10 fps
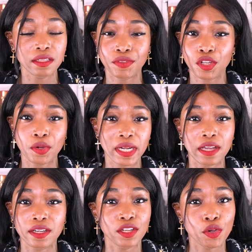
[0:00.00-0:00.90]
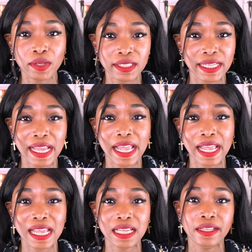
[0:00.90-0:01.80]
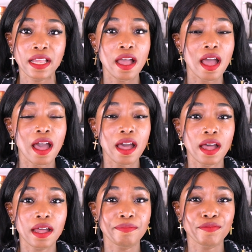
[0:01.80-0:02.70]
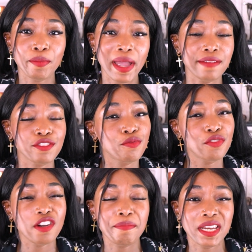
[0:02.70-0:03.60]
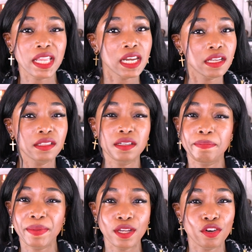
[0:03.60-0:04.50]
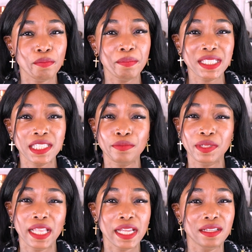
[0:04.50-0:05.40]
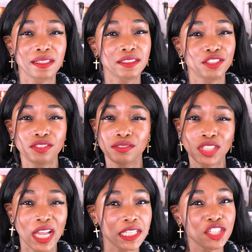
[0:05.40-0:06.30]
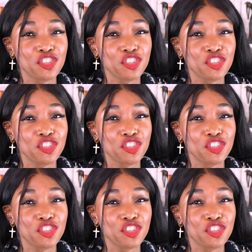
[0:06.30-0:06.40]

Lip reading: if you're going out on a quick day, you might have to rub it in a little bit or mix it with like a tiny